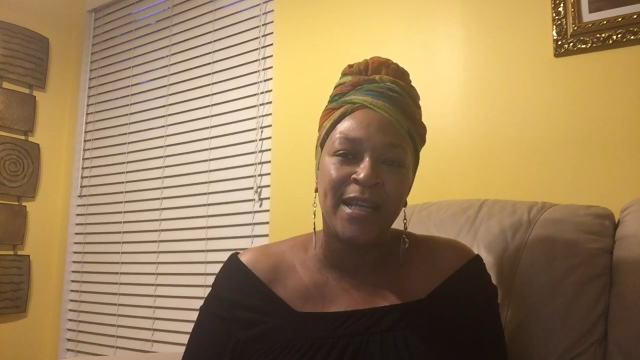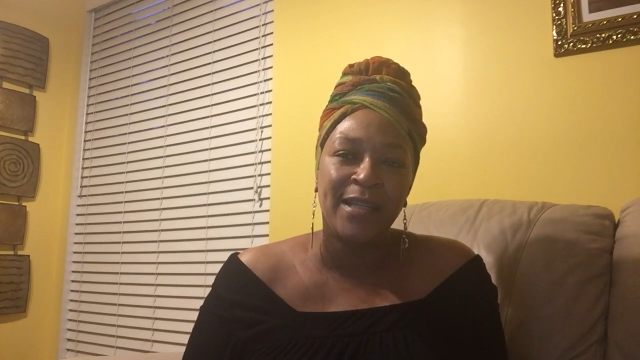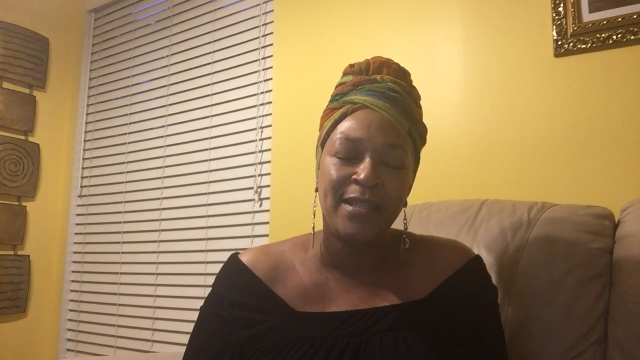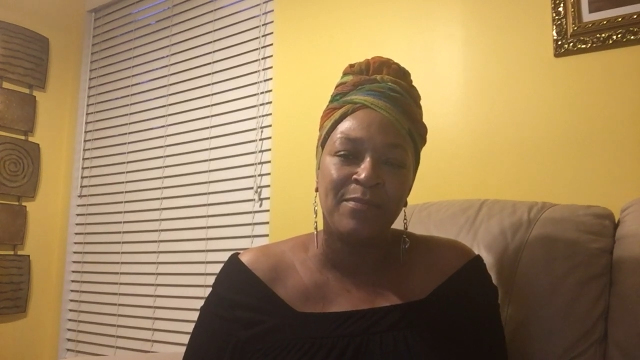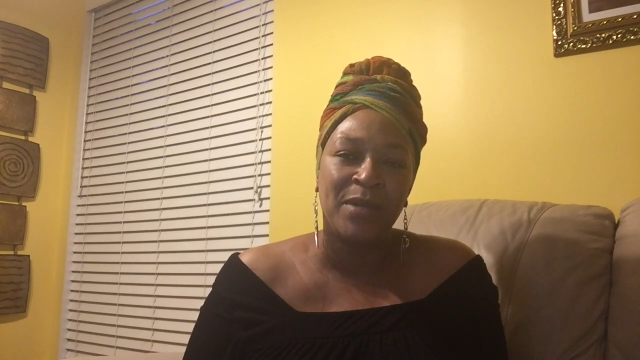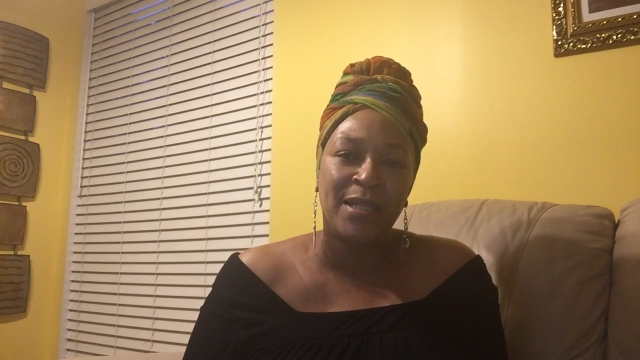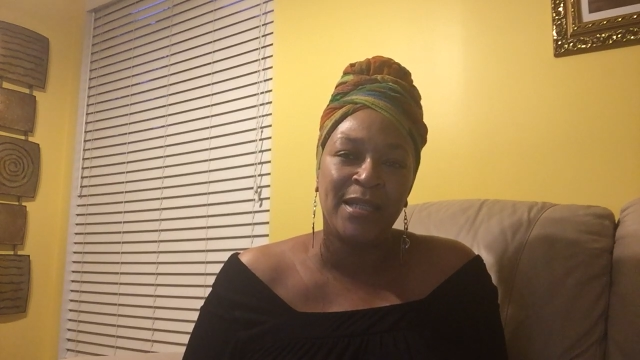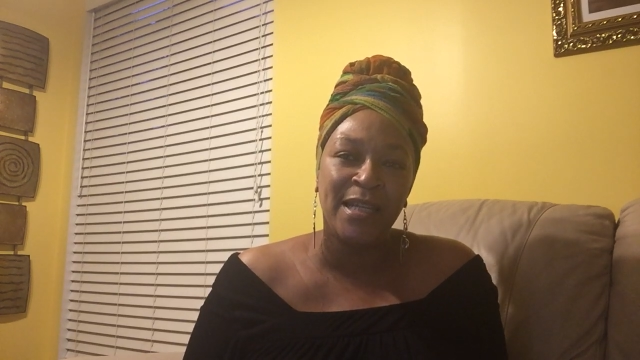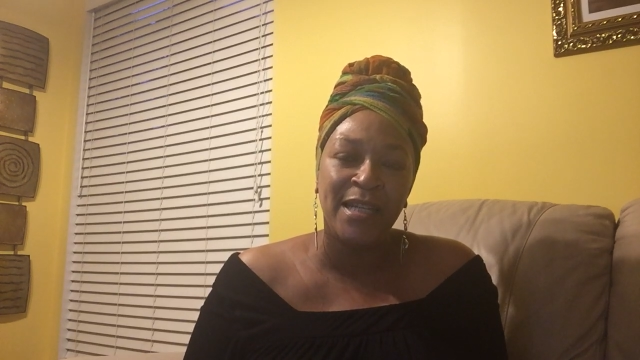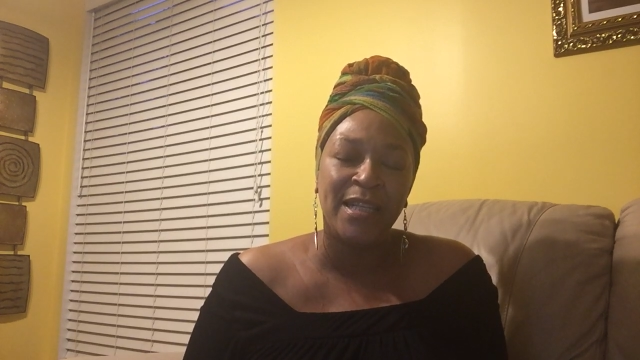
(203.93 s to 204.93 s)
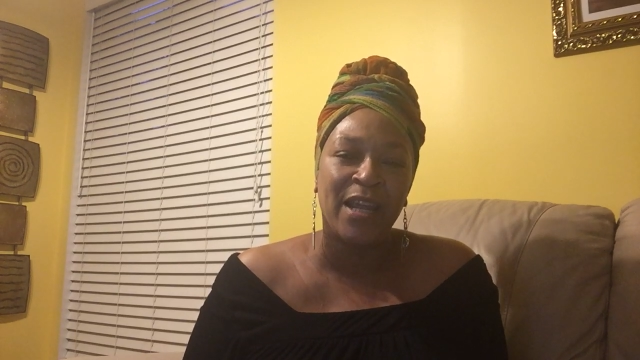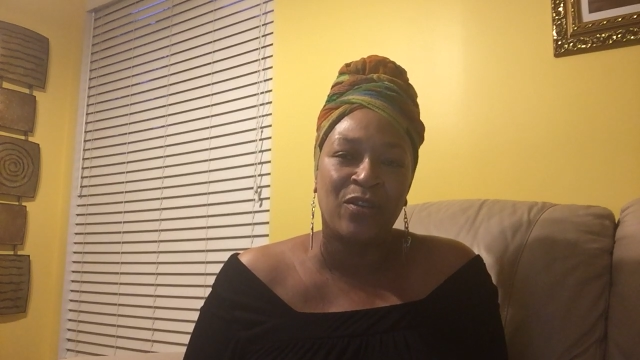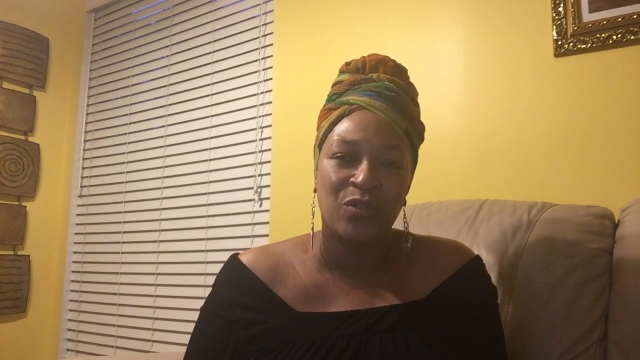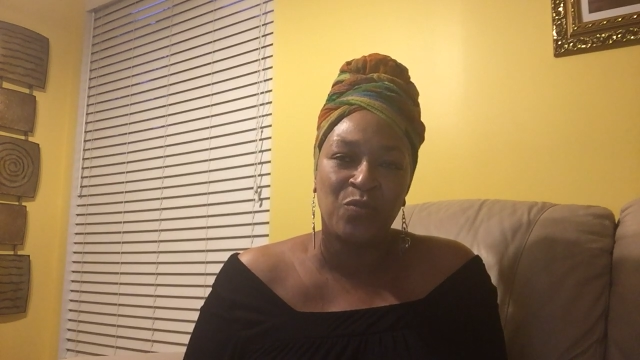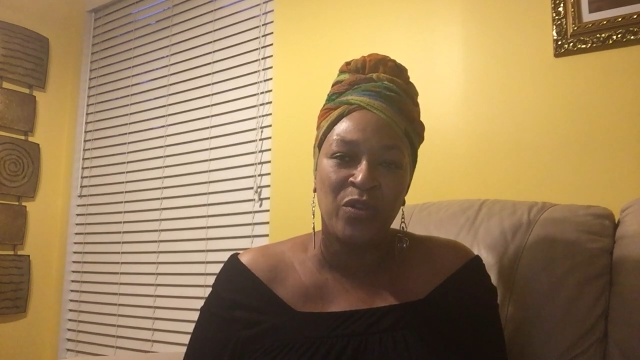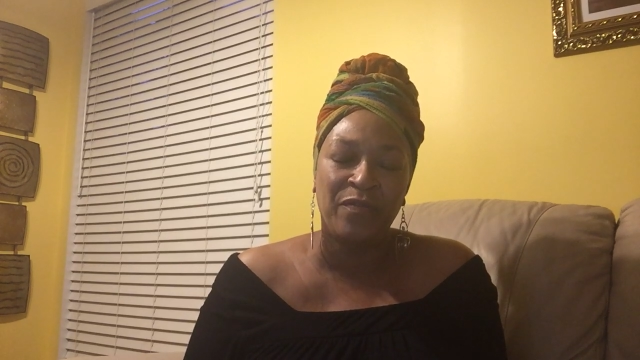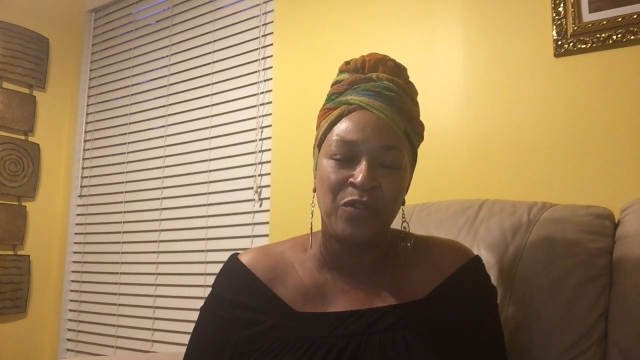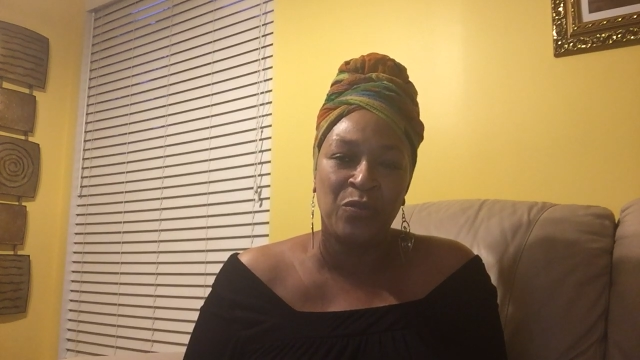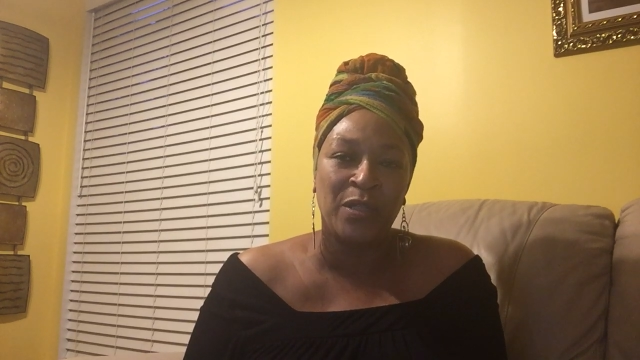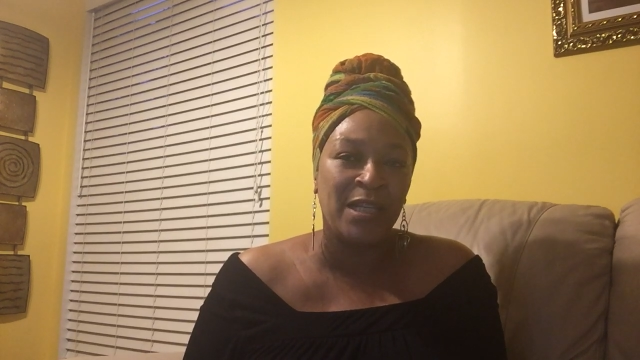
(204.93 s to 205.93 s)
intimate details with
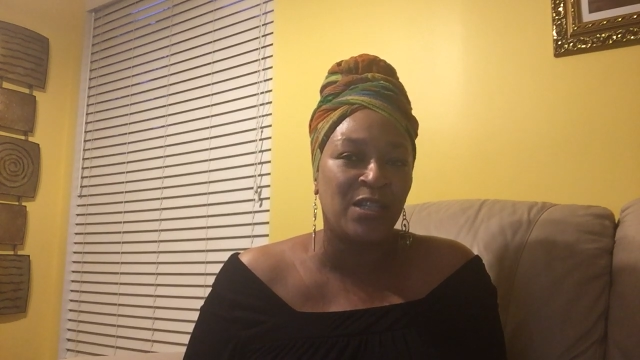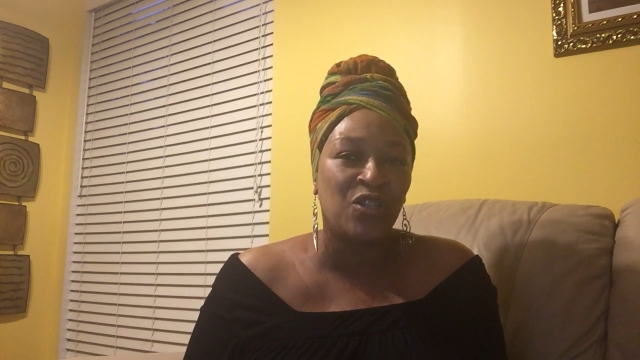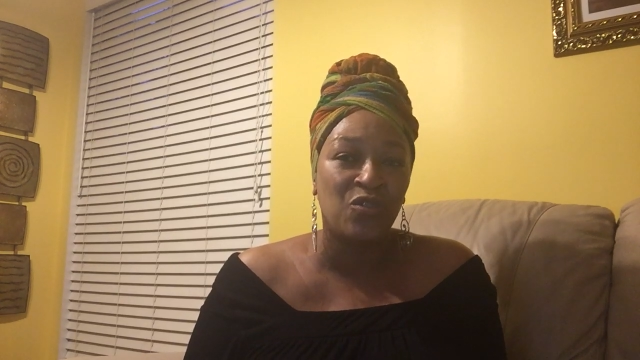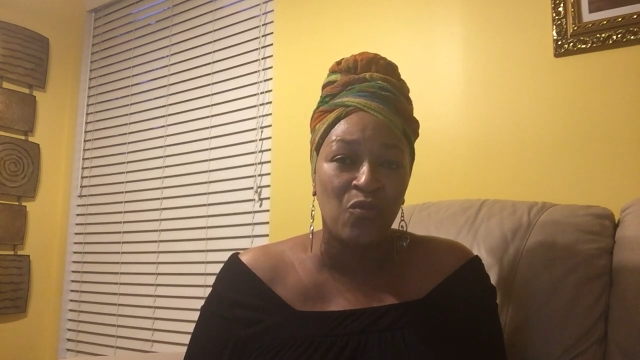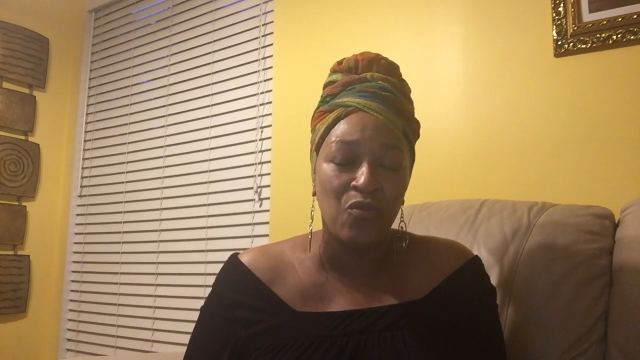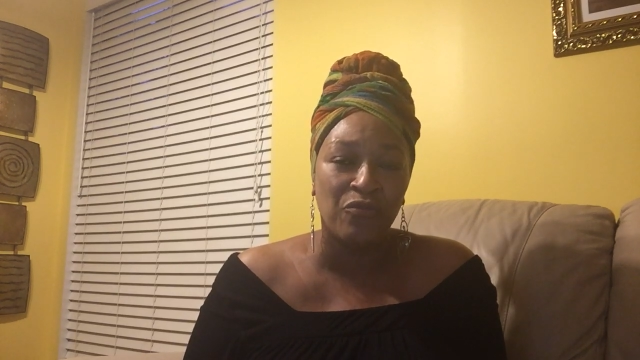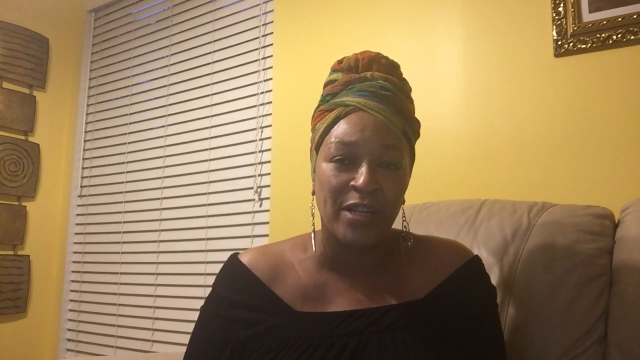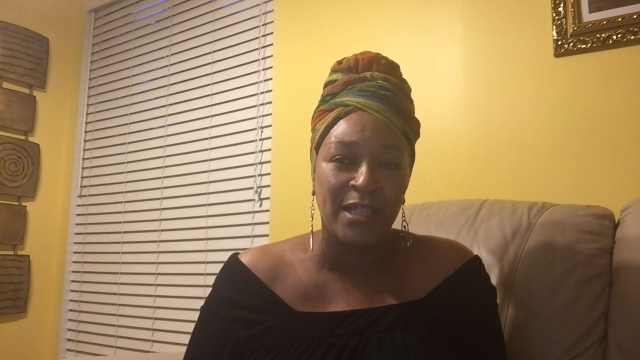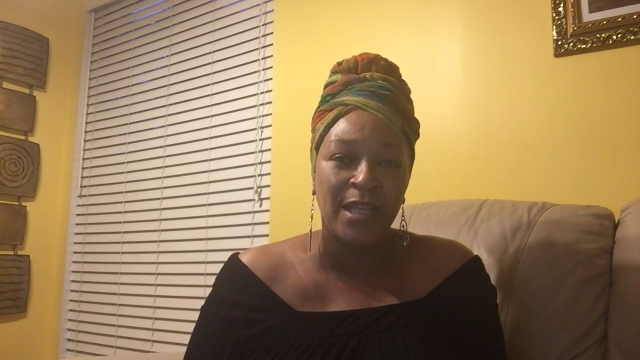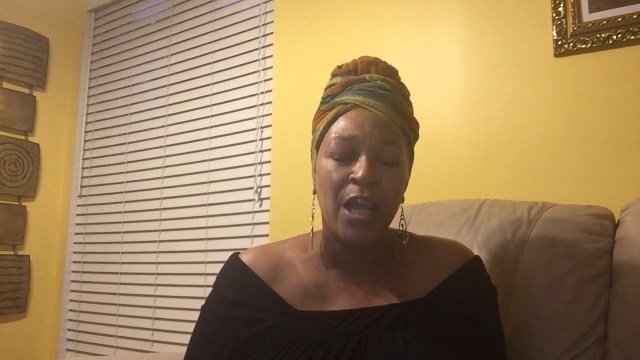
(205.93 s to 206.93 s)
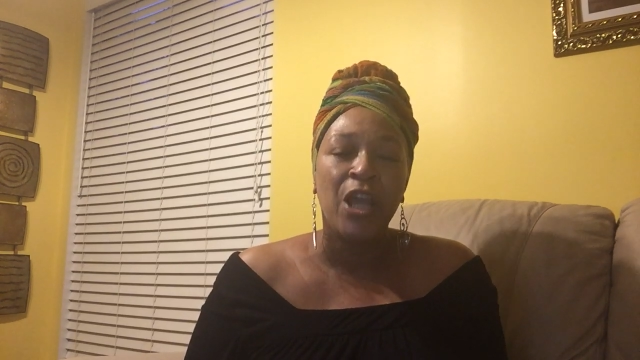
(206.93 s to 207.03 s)
you in these stories,